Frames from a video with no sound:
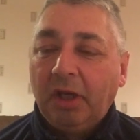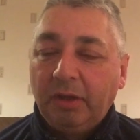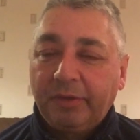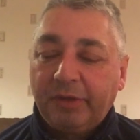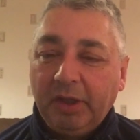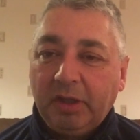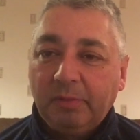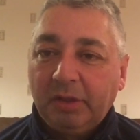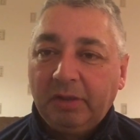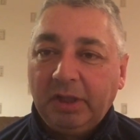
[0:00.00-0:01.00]
I'll think
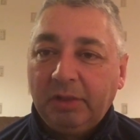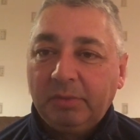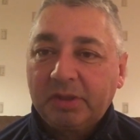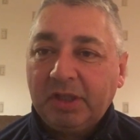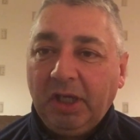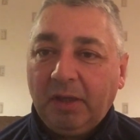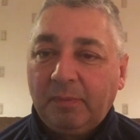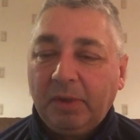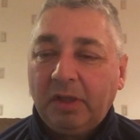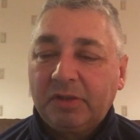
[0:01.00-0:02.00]
about laying my
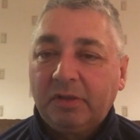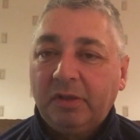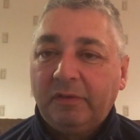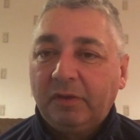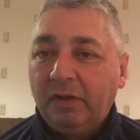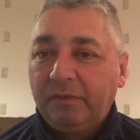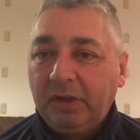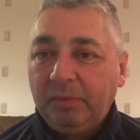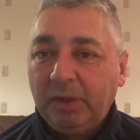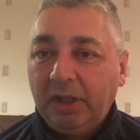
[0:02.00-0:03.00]
stake back so that I've got a
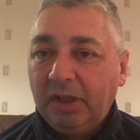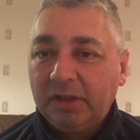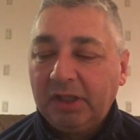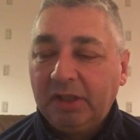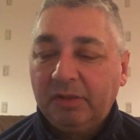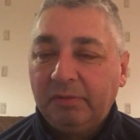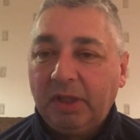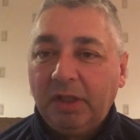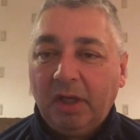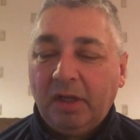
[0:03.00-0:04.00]
free bet at
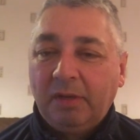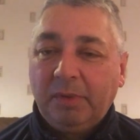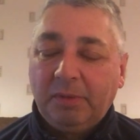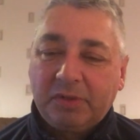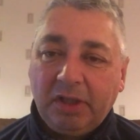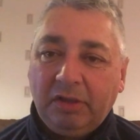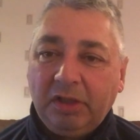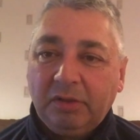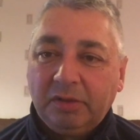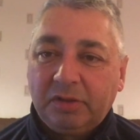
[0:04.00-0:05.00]
10-1. But I'm
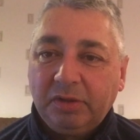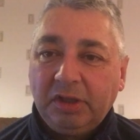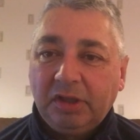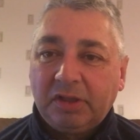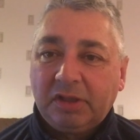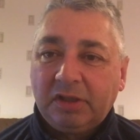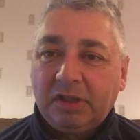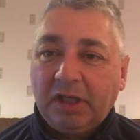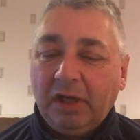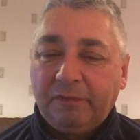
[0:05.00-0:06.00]
certainly not doing it
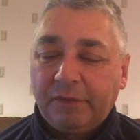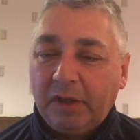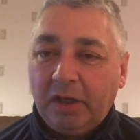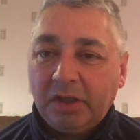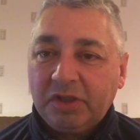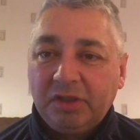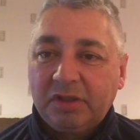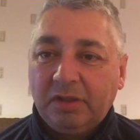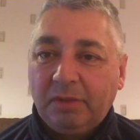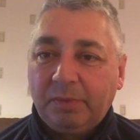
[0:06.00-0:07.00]
to get
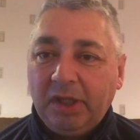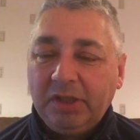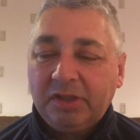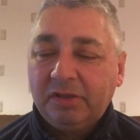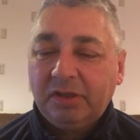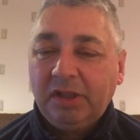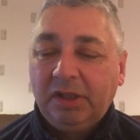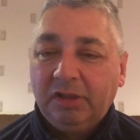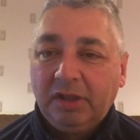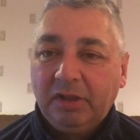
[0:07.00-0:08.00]
fractions or a price or
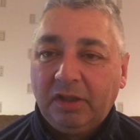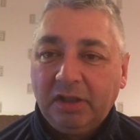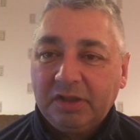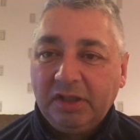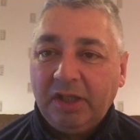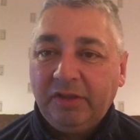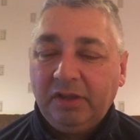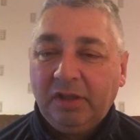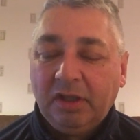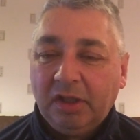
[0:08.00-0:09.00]
anything like that. It's
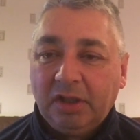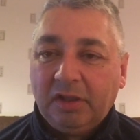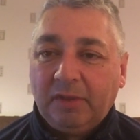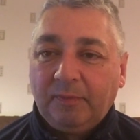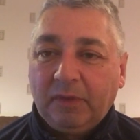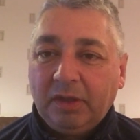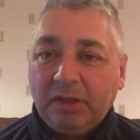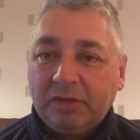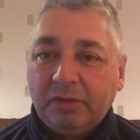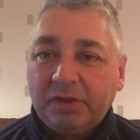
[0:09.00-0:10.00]
nothing.
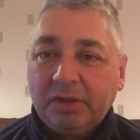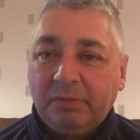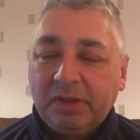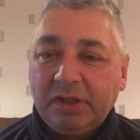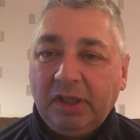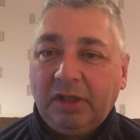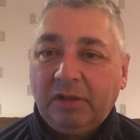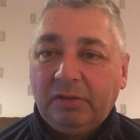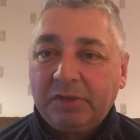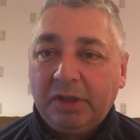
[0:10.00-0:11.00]
I saw someone
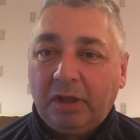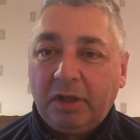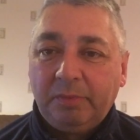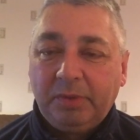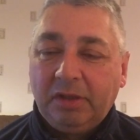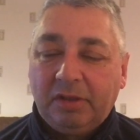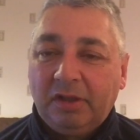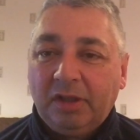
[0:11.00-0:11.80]
saying, oh, was I Arbin?